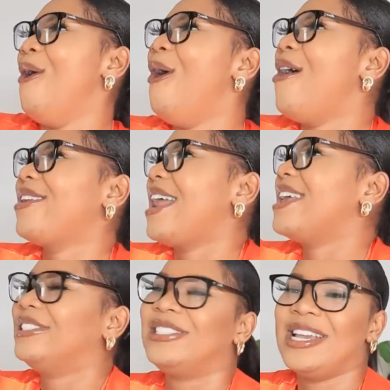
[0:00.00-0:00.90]

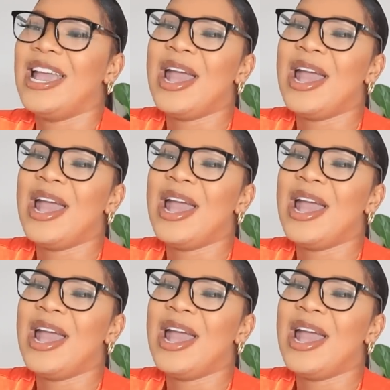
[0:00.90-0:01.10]
Orange.